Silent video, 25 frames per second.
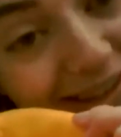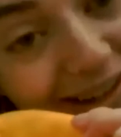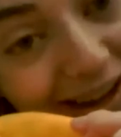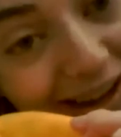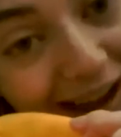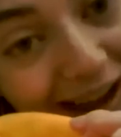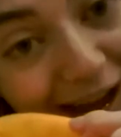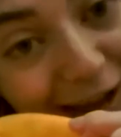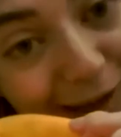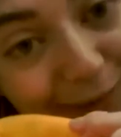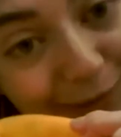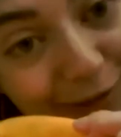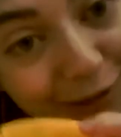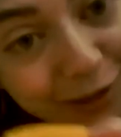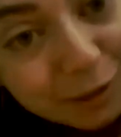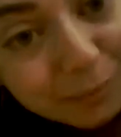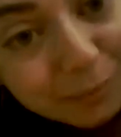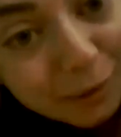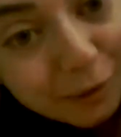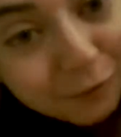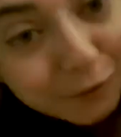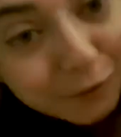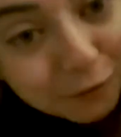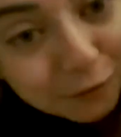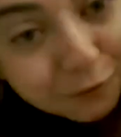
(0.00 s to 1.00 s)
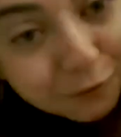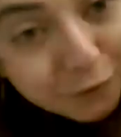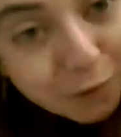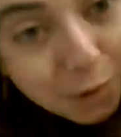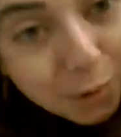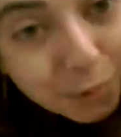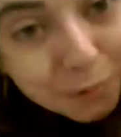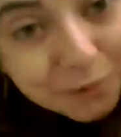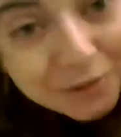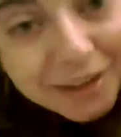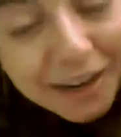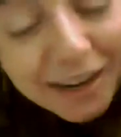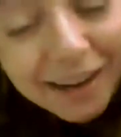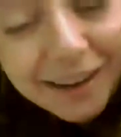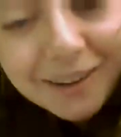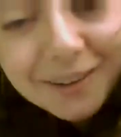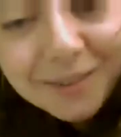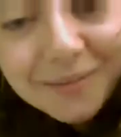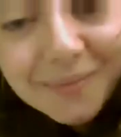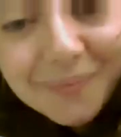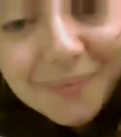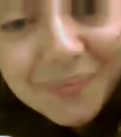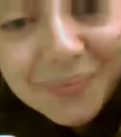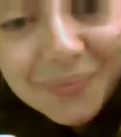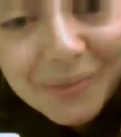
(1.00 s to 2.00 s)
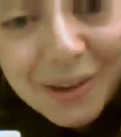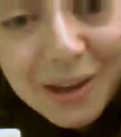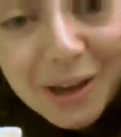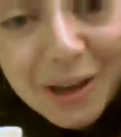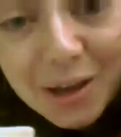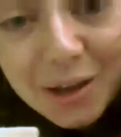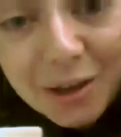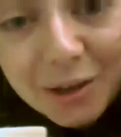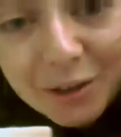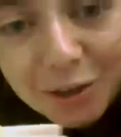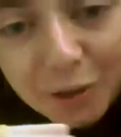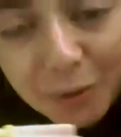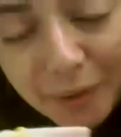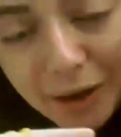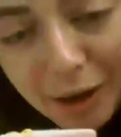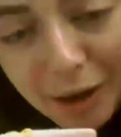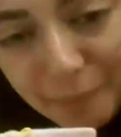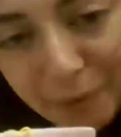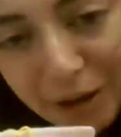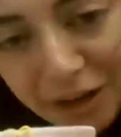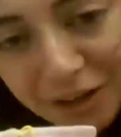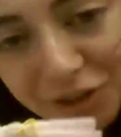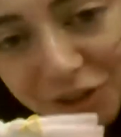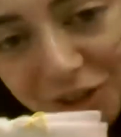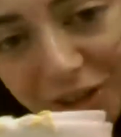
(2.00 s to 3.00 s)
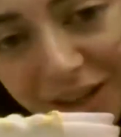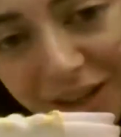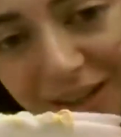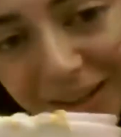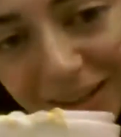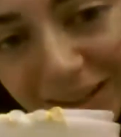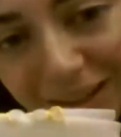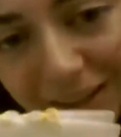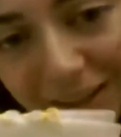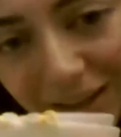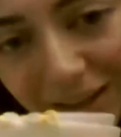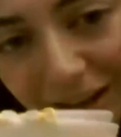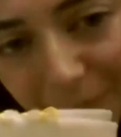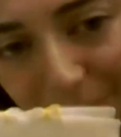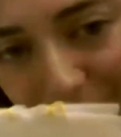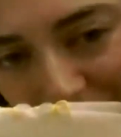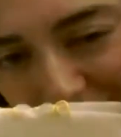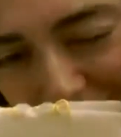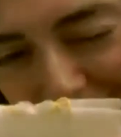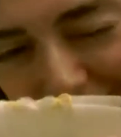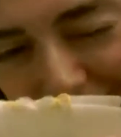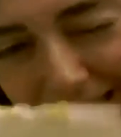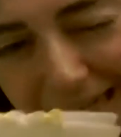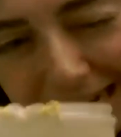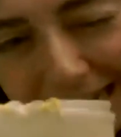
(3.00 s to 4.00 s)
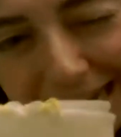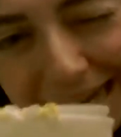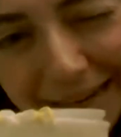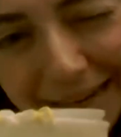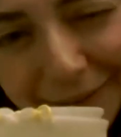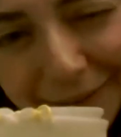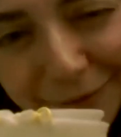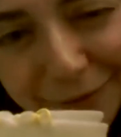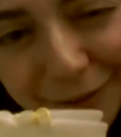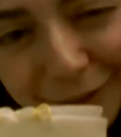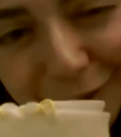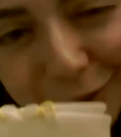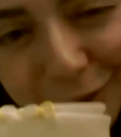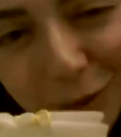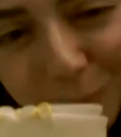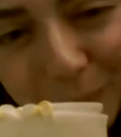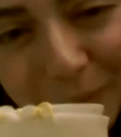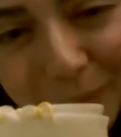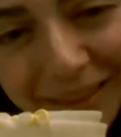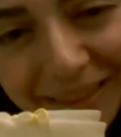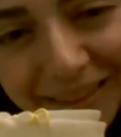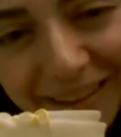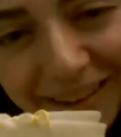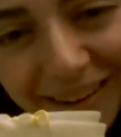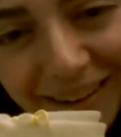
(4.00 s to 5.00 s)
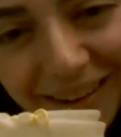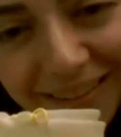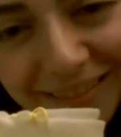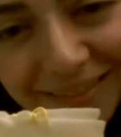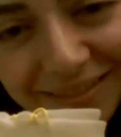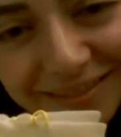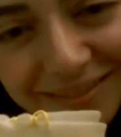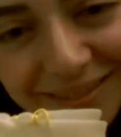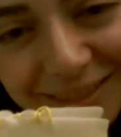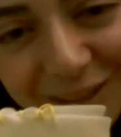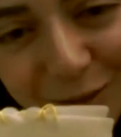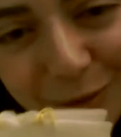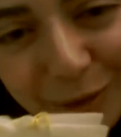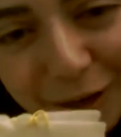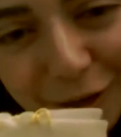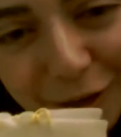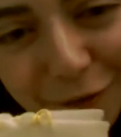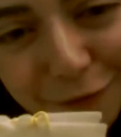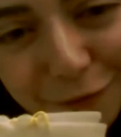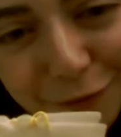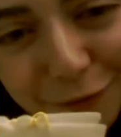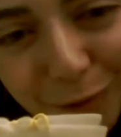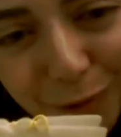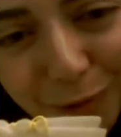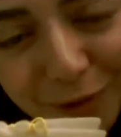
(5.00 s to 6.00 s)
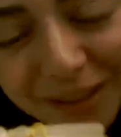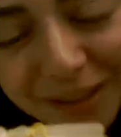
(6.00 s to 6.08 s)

I had a little bit of a fold down. So I'm gonna leave a little bit there so I can fold